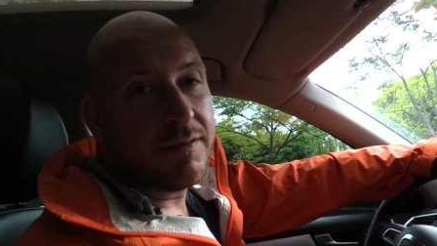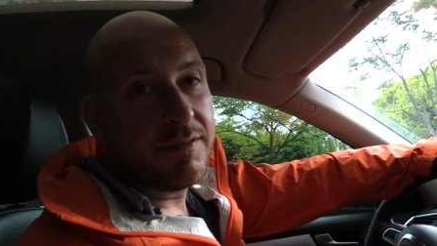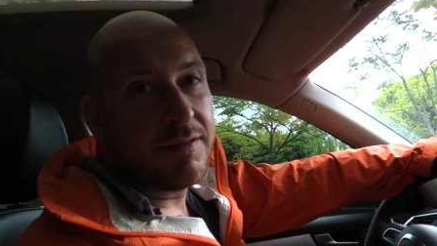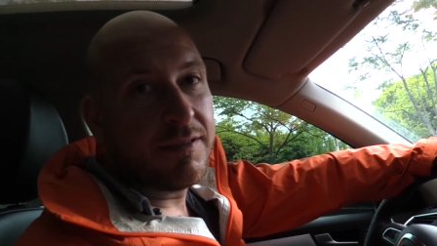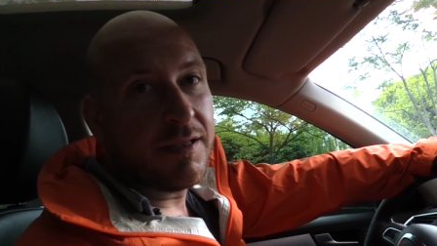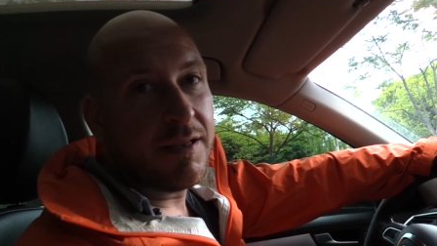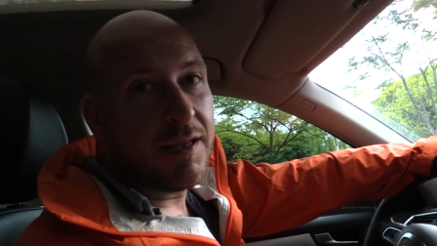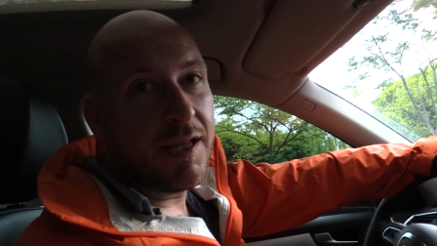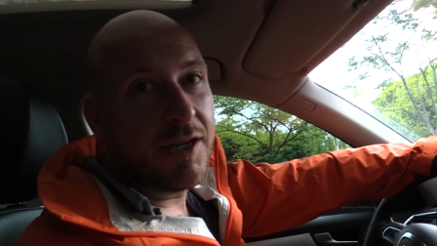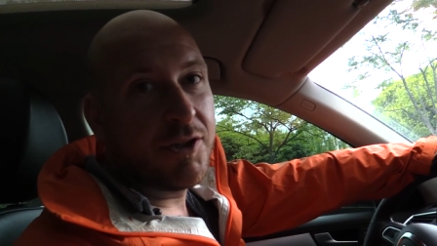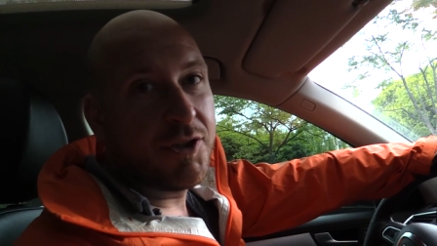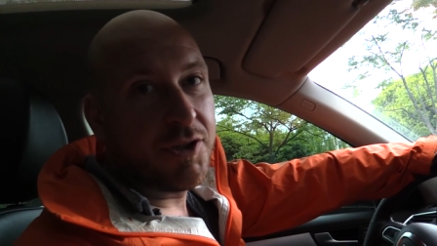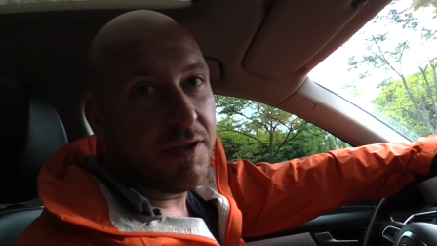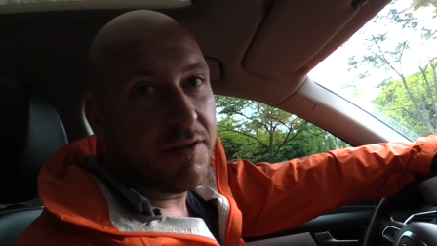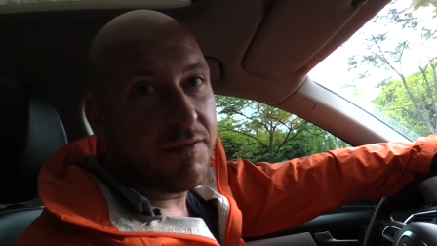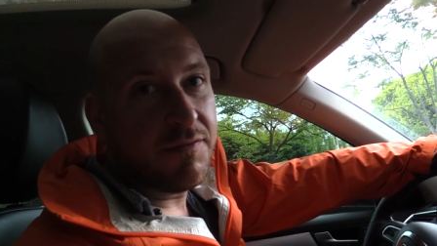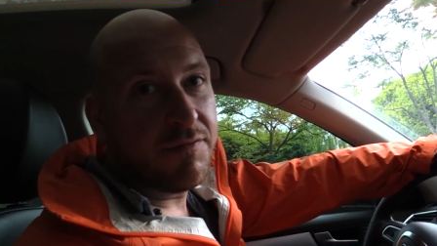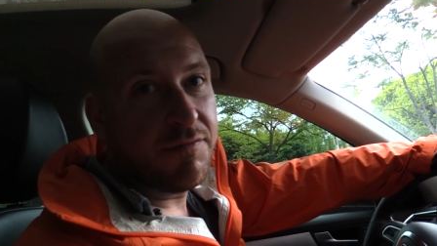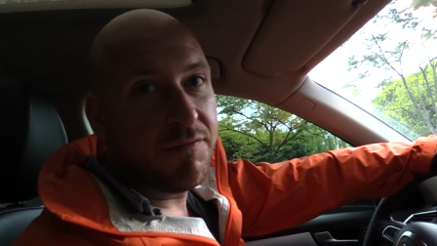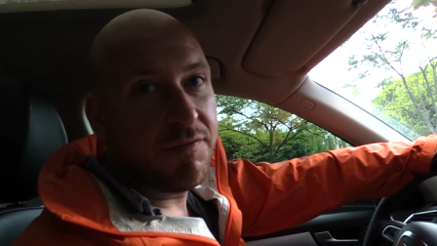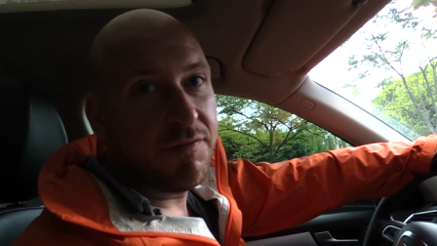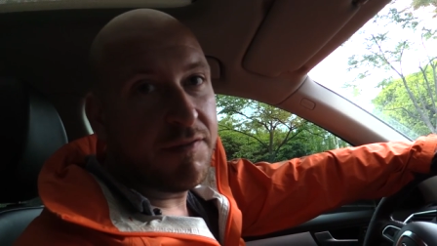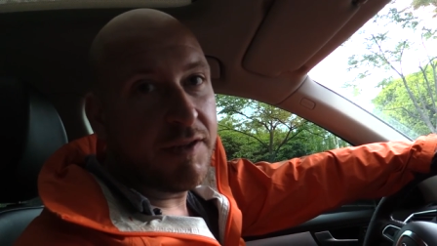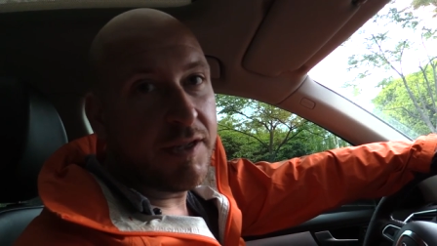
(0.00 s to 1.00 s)
selection
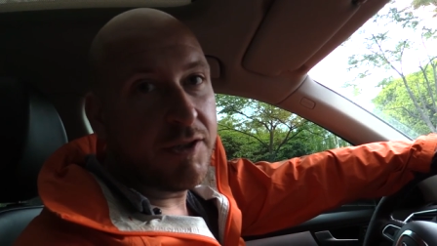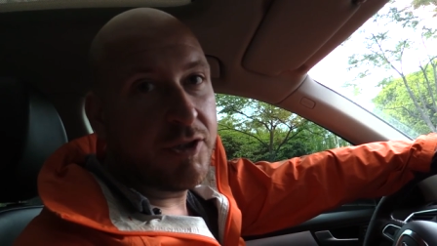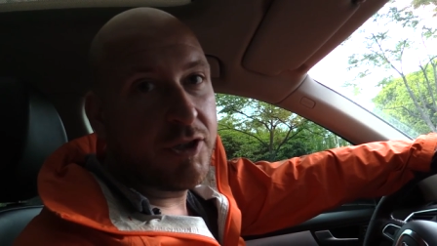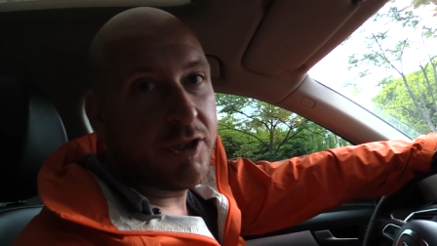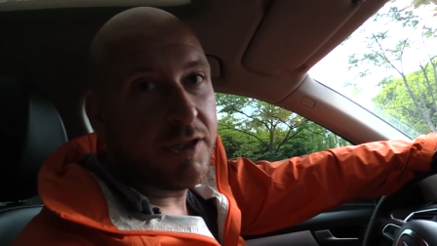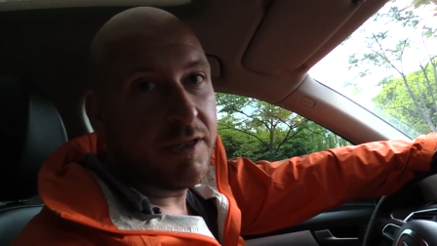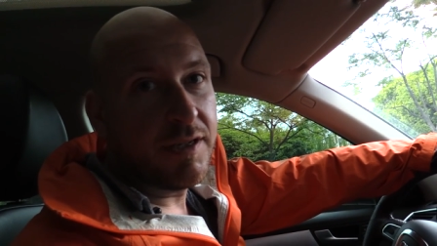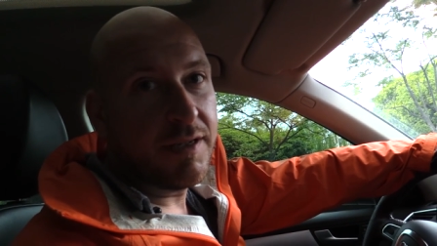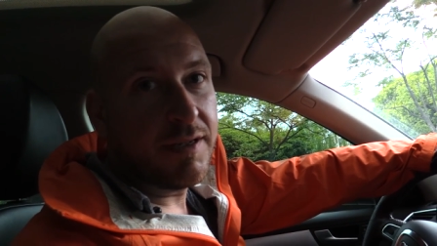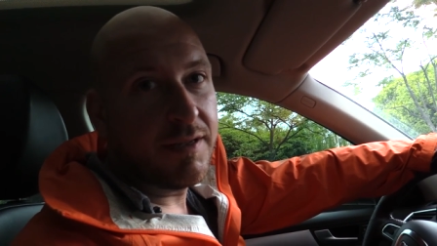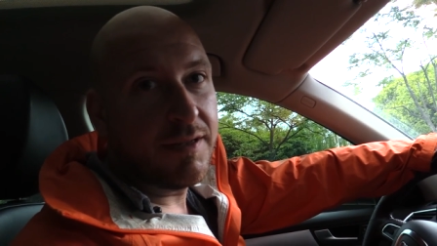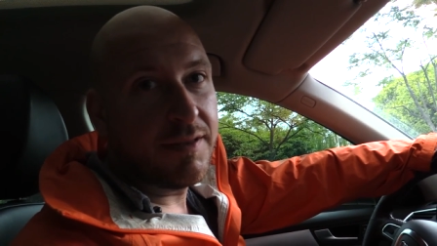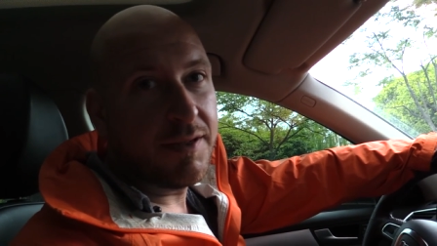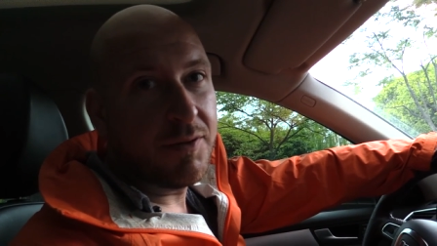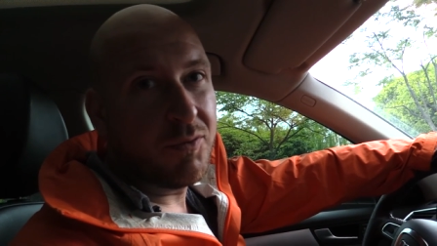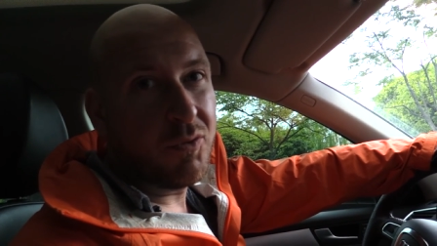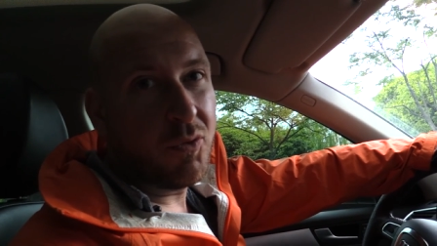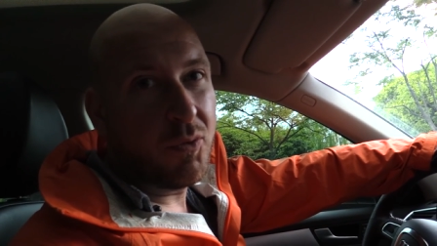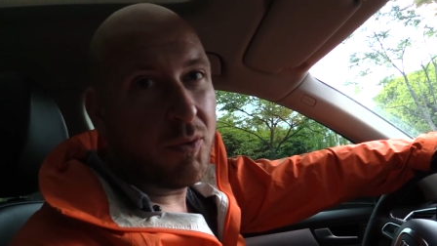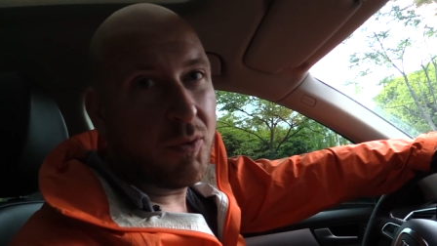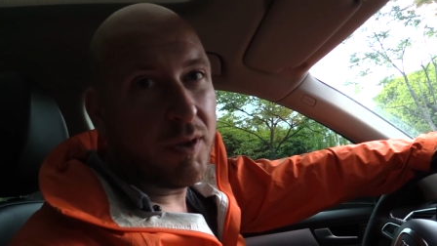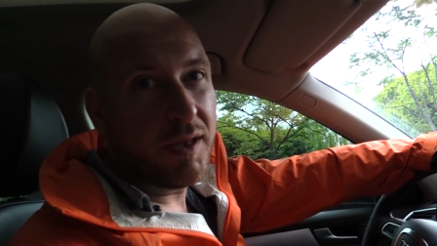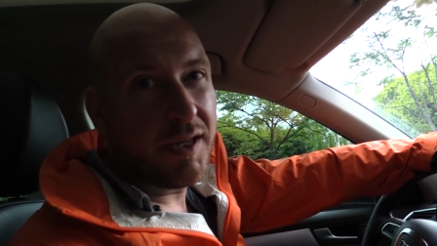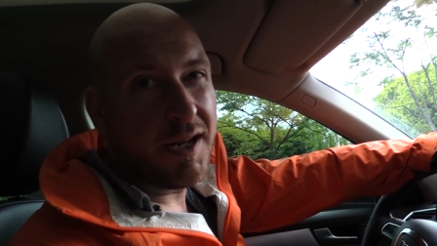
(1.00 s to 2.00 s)
of fish uh, that
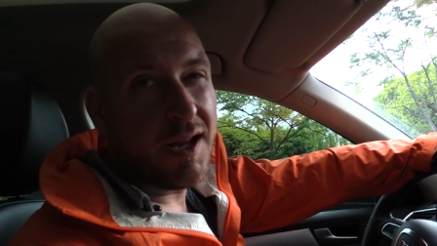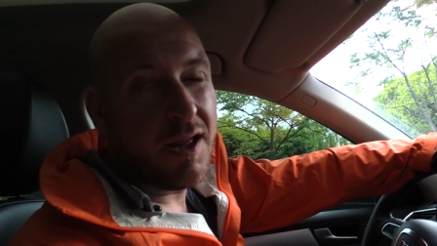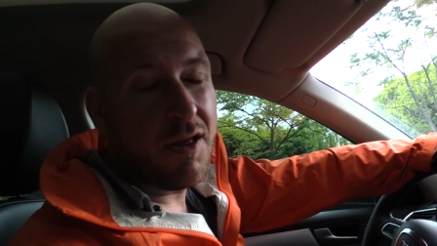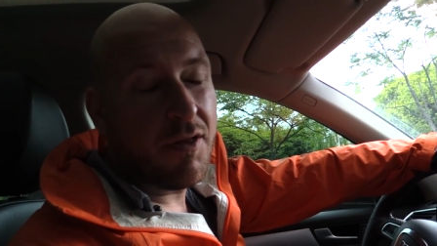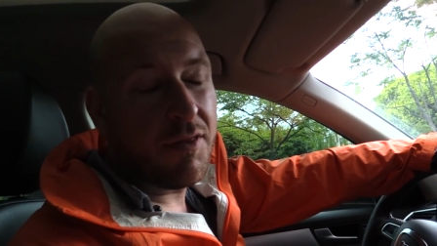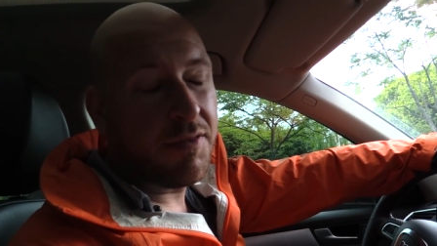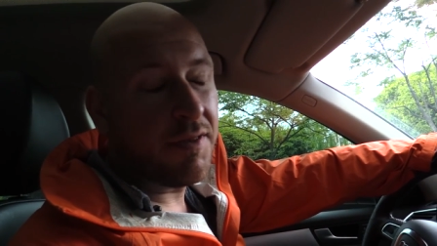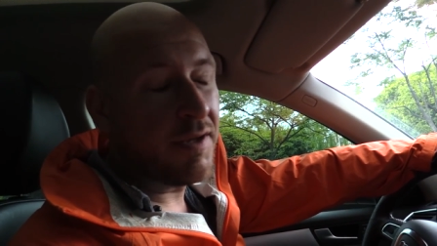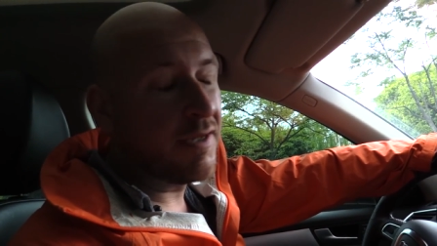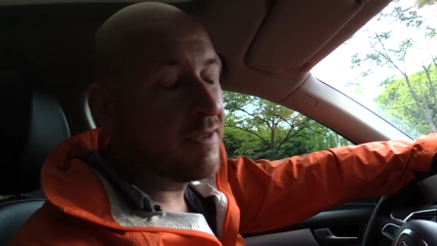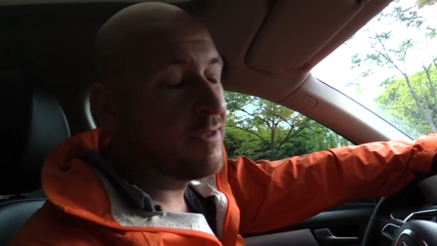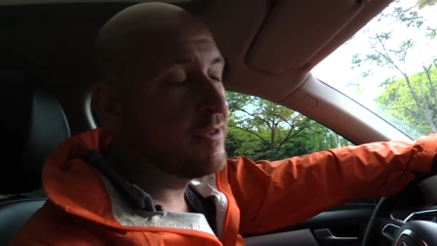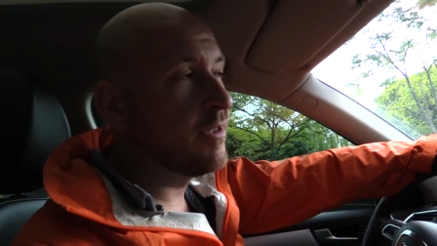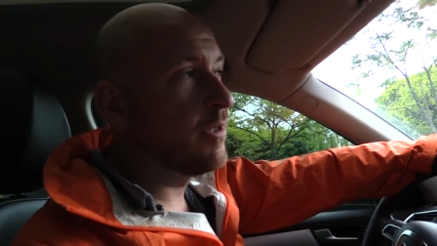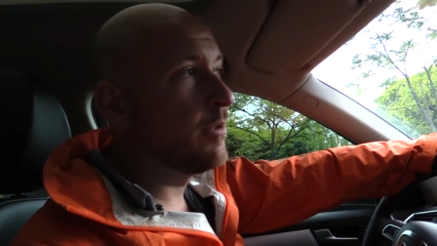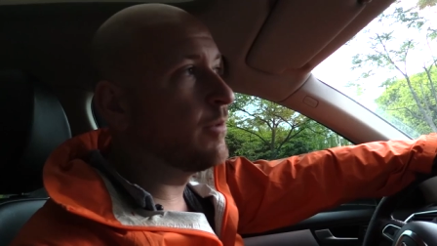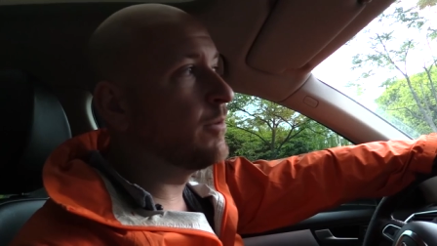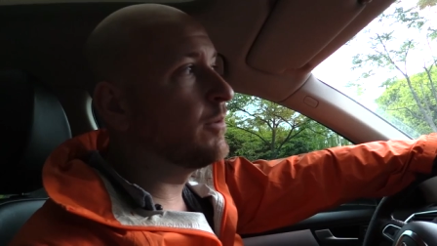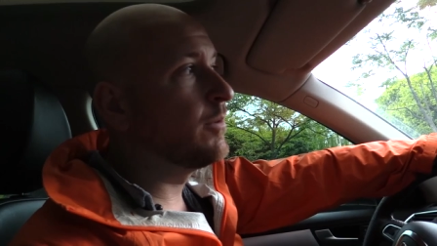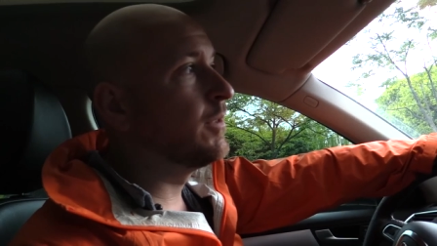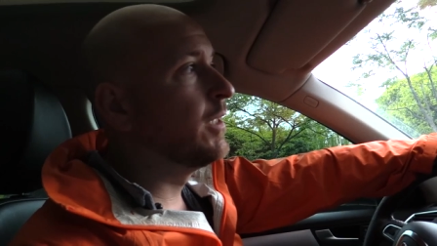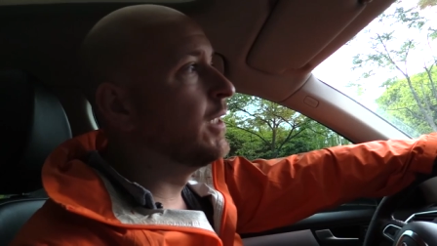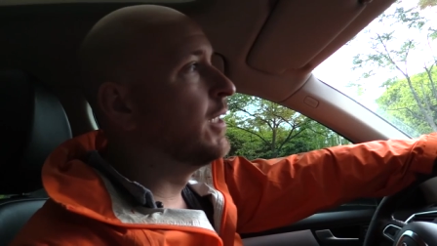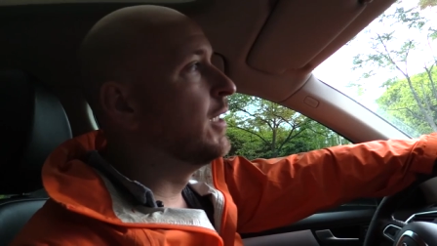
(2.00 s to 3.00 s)
were really healthy,
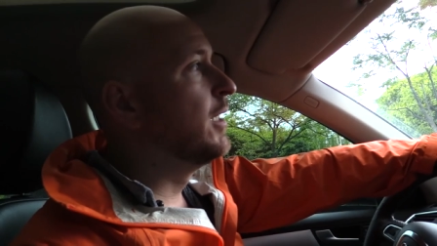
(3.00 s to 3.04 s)
so